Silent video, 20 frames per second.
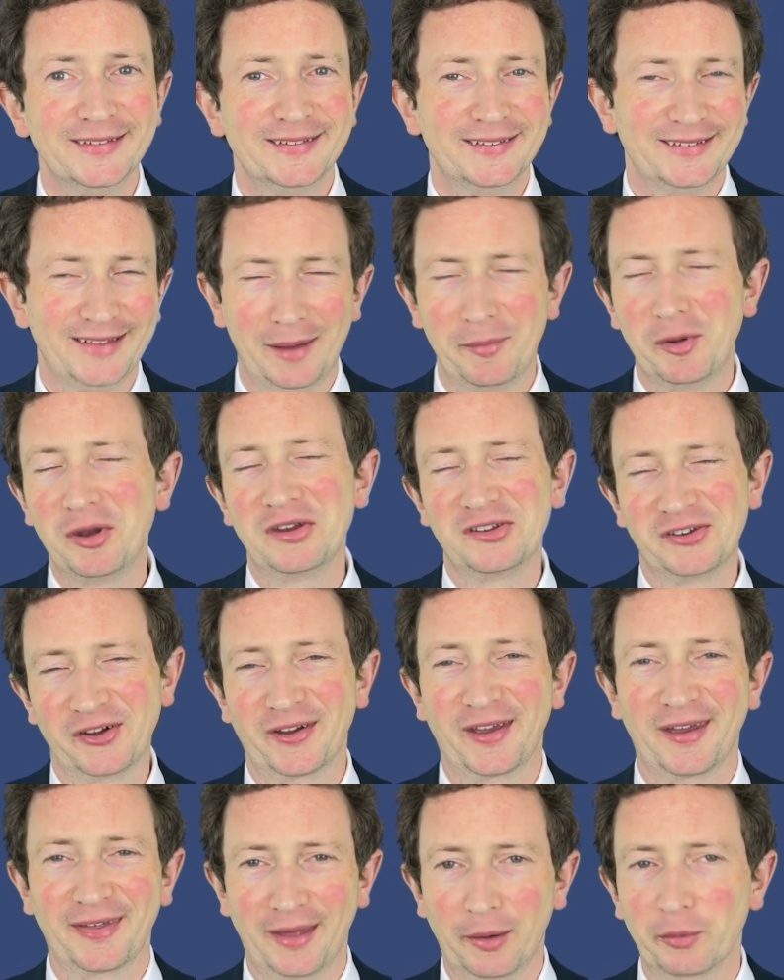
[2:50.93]
I'm only
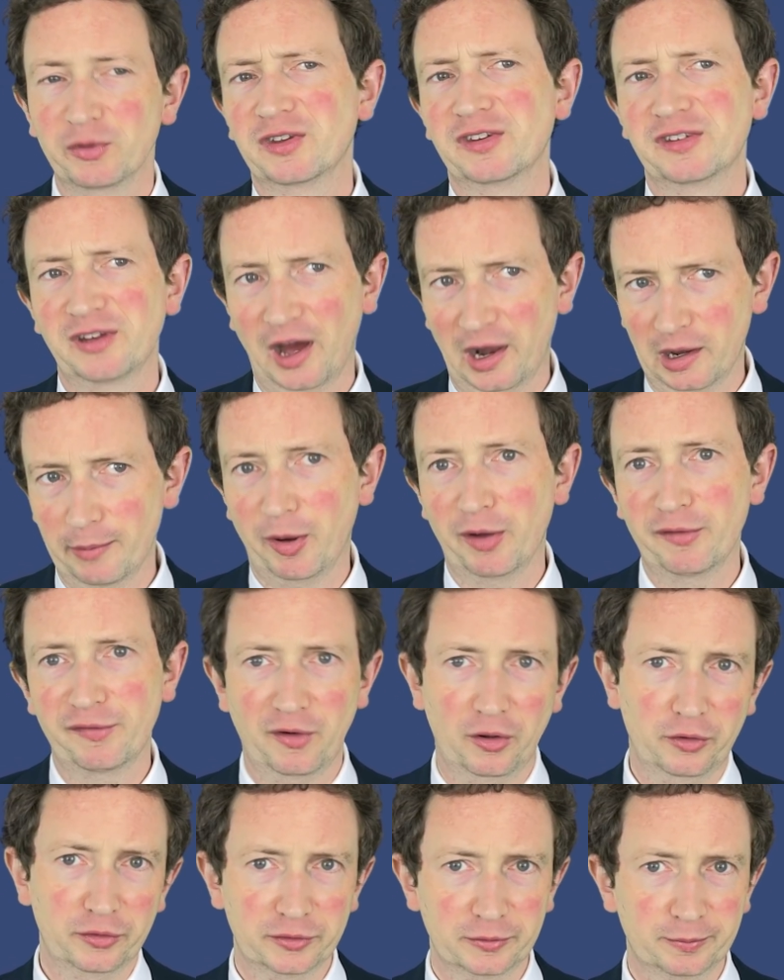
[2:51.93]
joking, that was entirely my
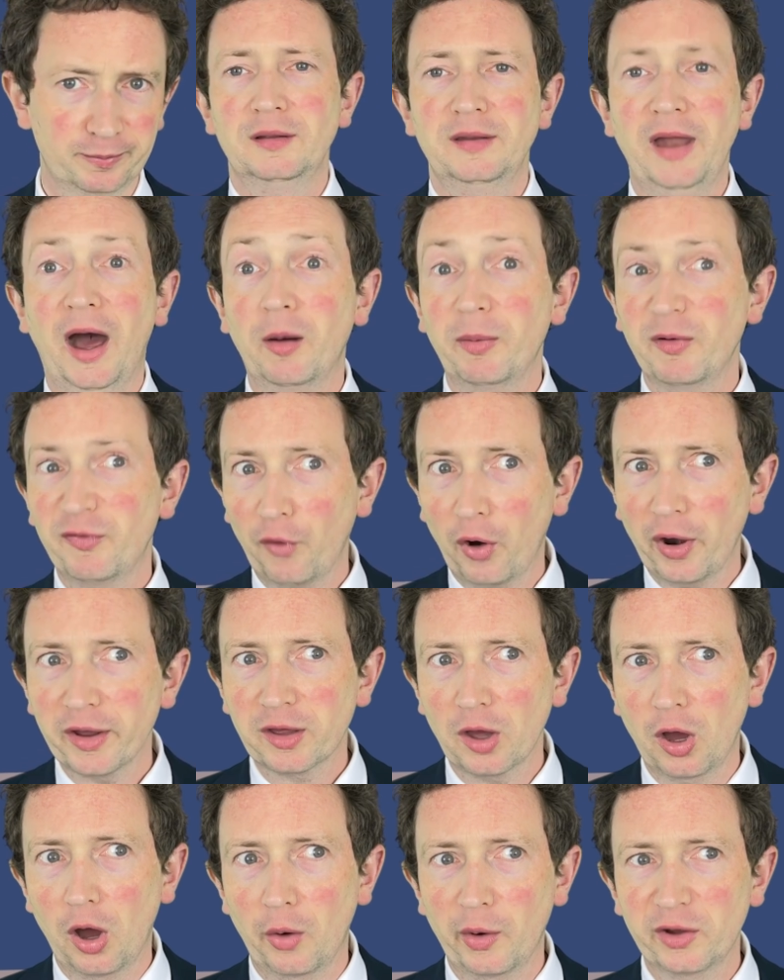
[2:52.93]
fault. Now, before I
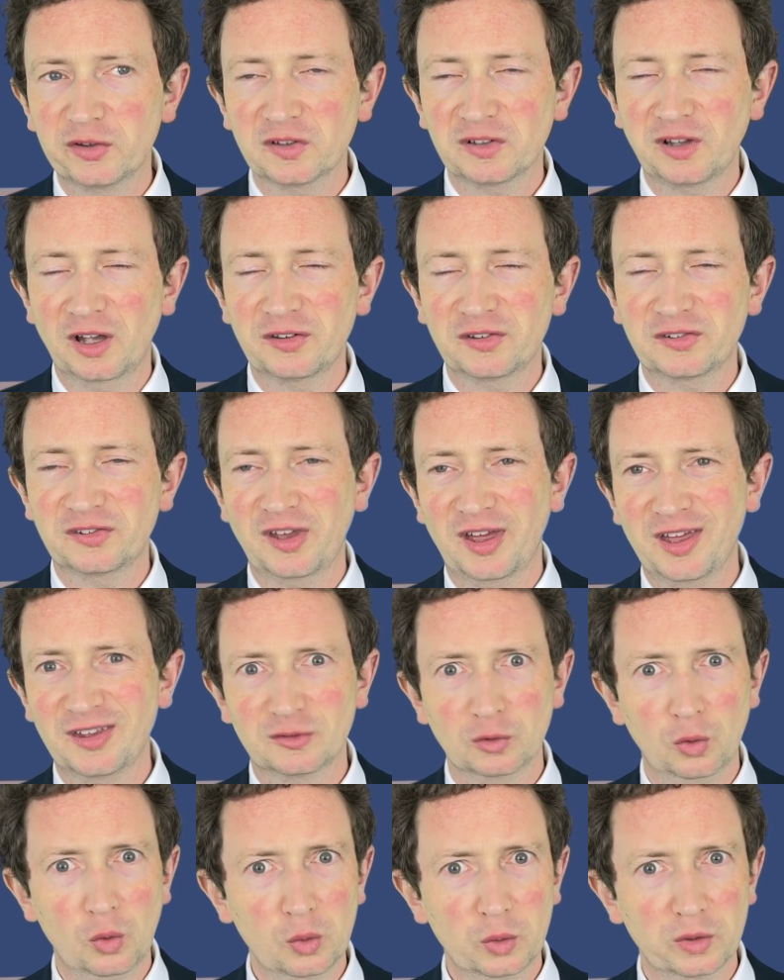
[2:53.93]
go, I'd just like to say it's
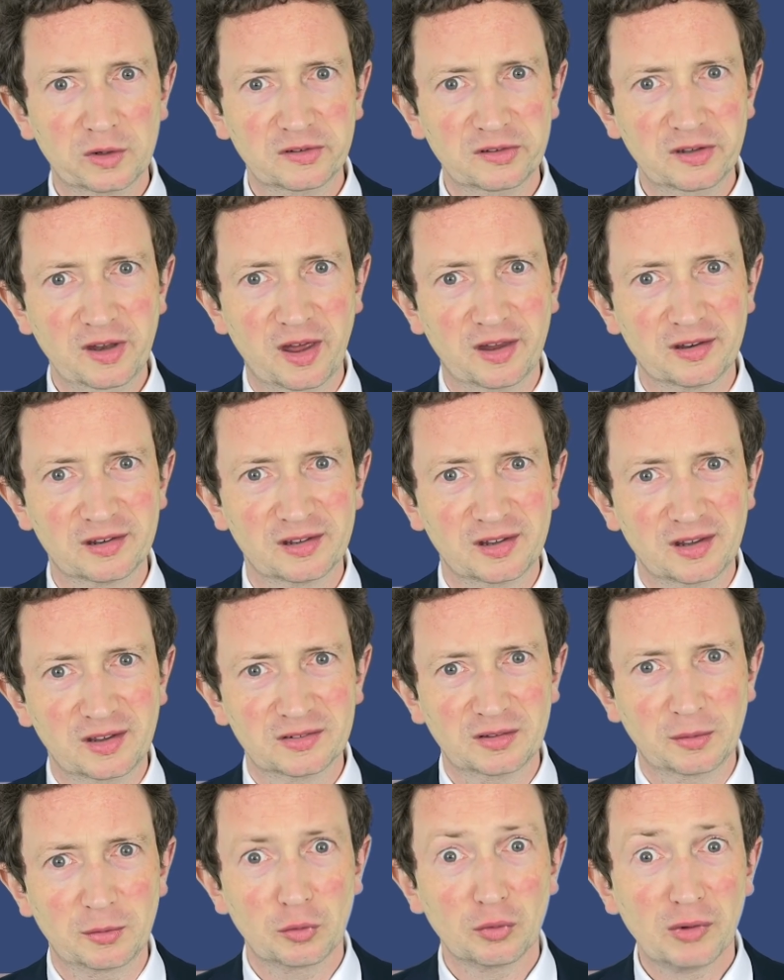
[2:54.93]
awkward, isn't it?
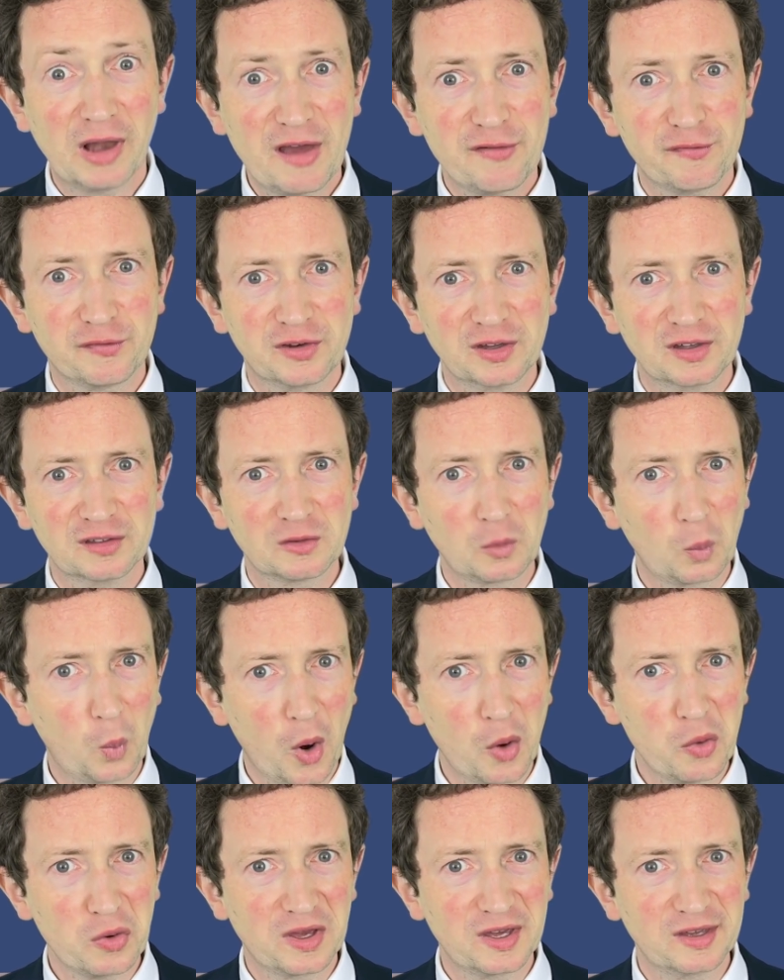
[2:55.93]
Some of you lefties and
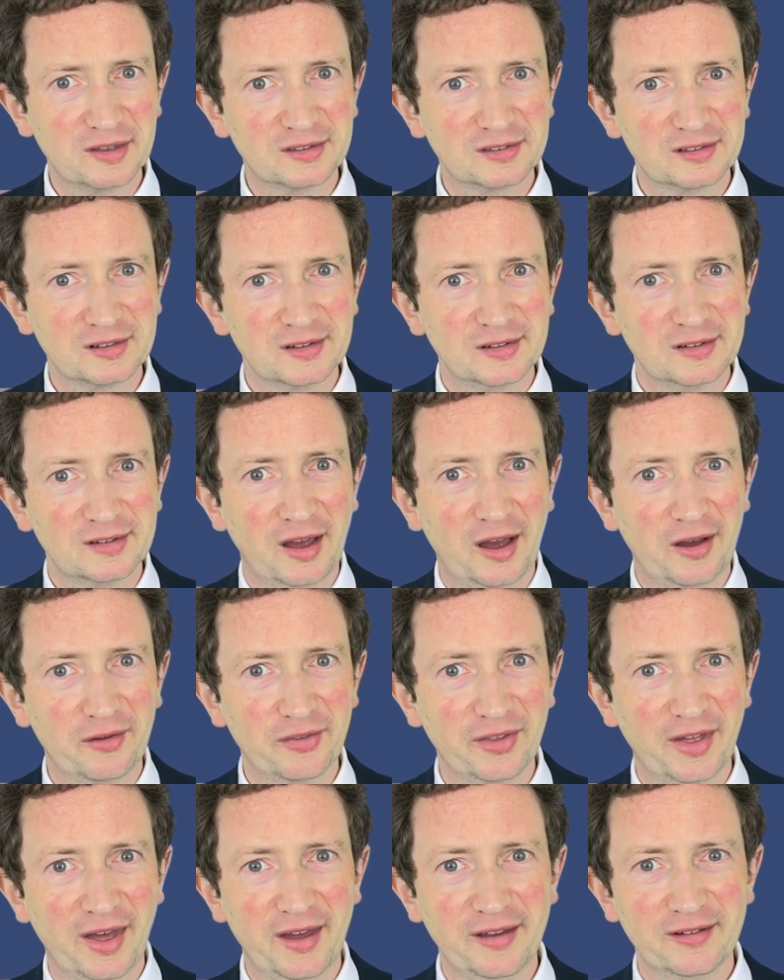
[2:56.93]
wokies out
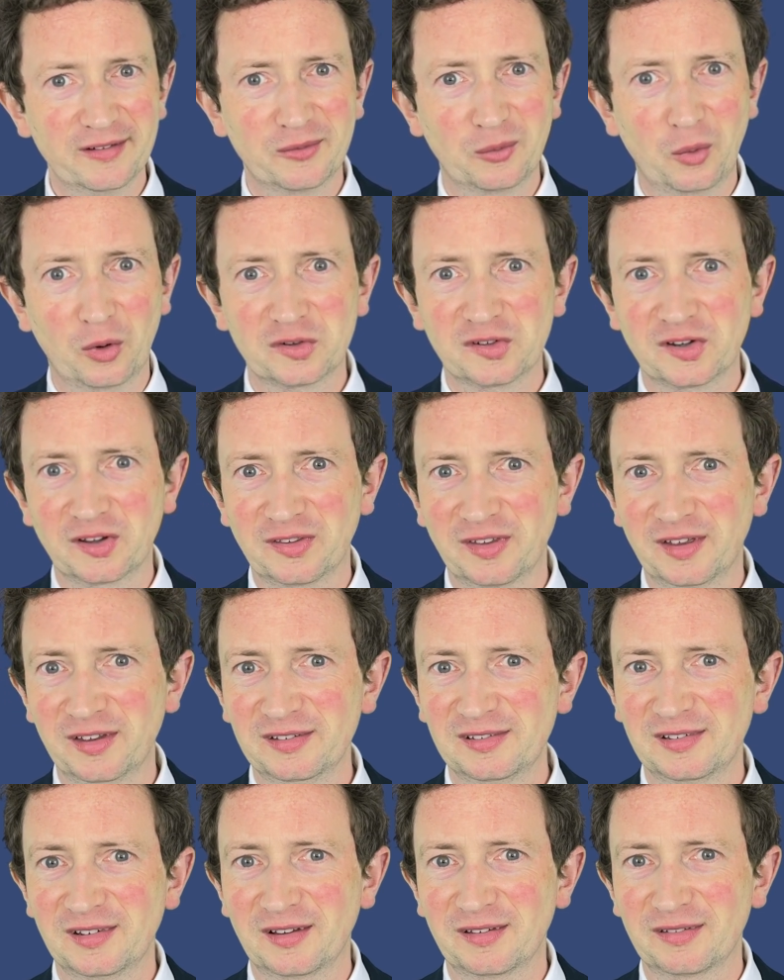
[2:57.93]
there watching this,
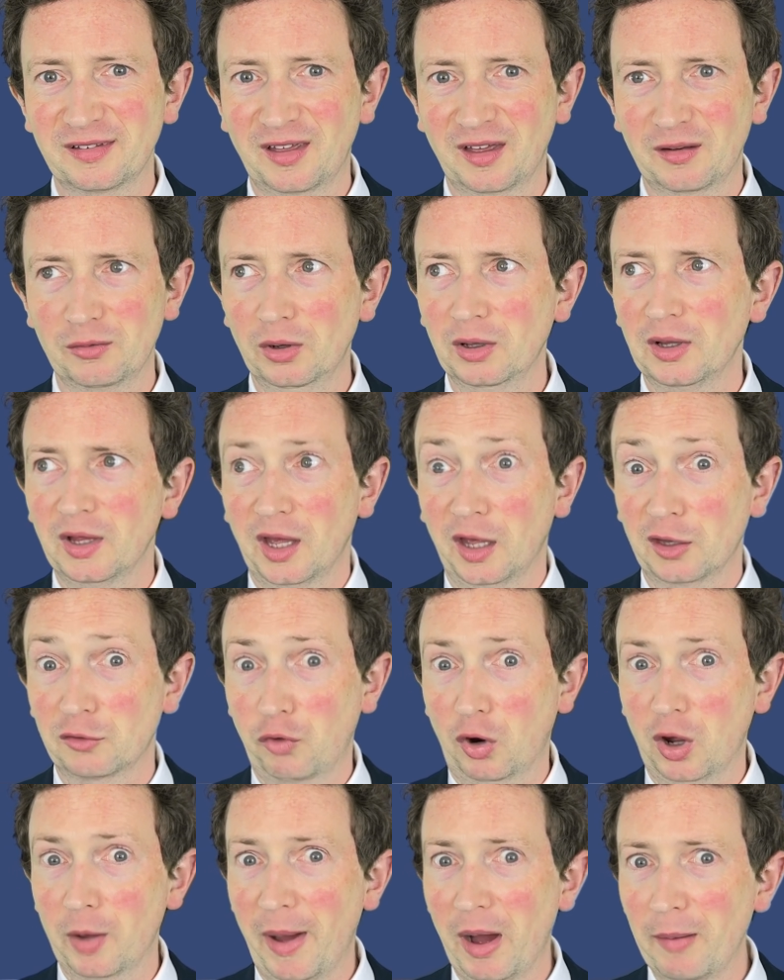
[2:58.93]
thinking, well, he's
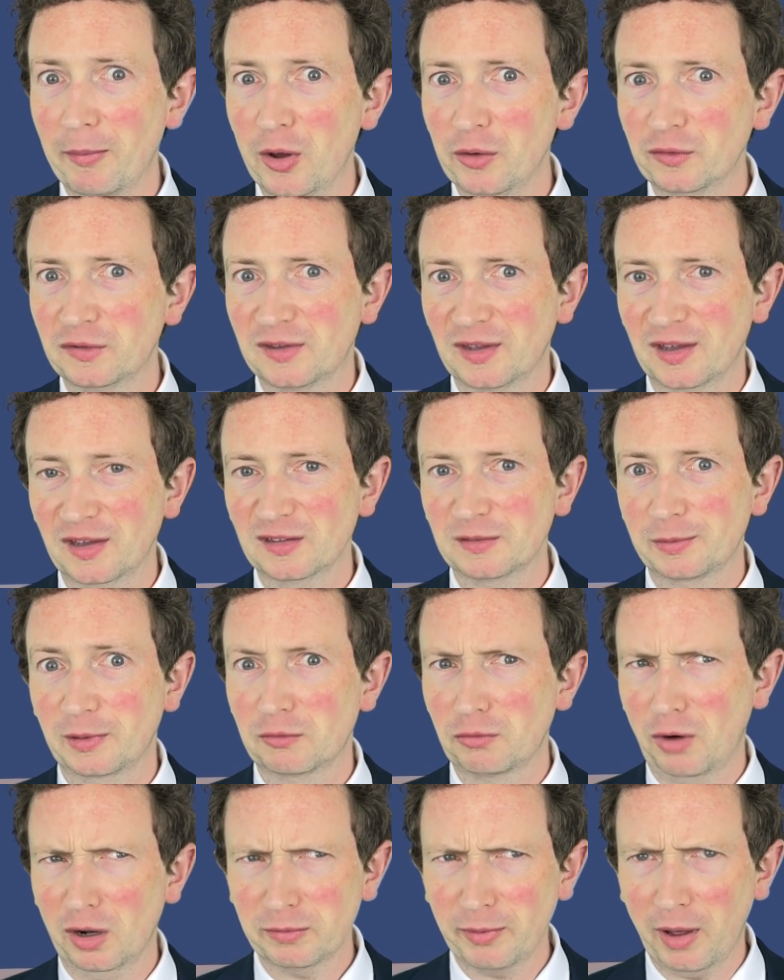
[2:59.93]
wrong about most things, but he's
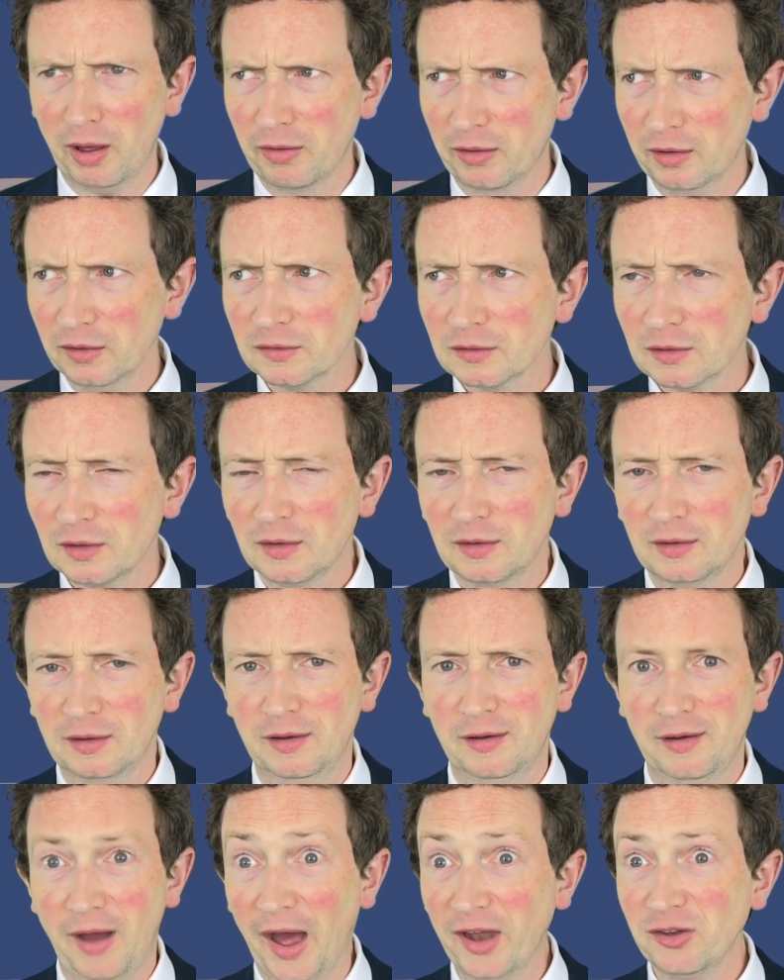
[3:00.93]
right about this,
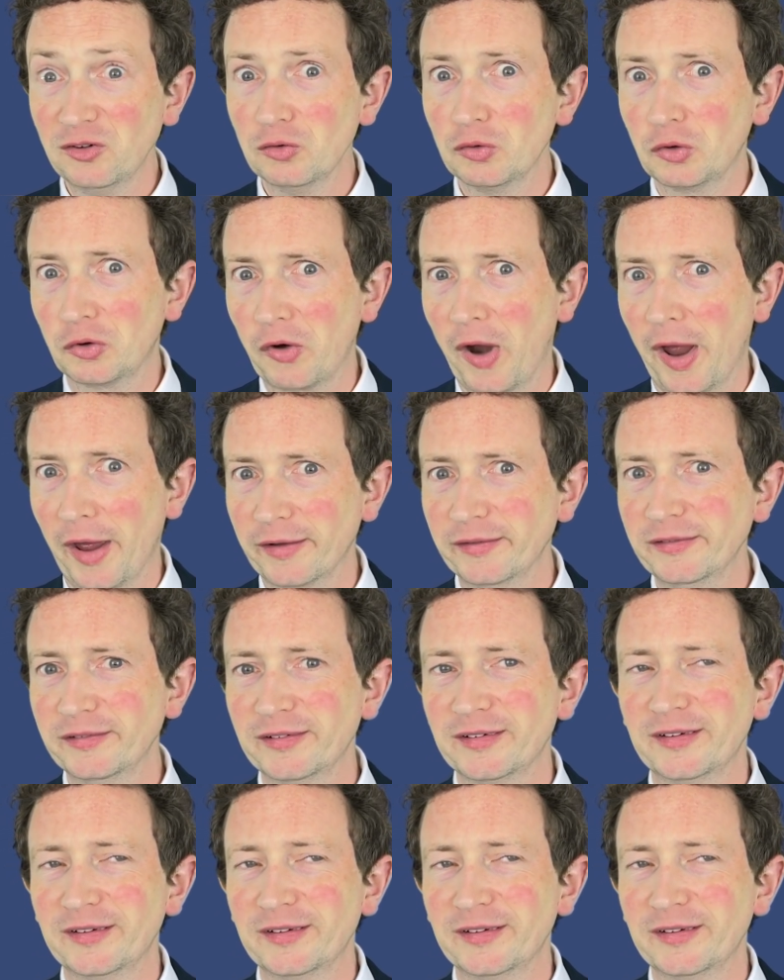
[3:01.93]
and Ukraine.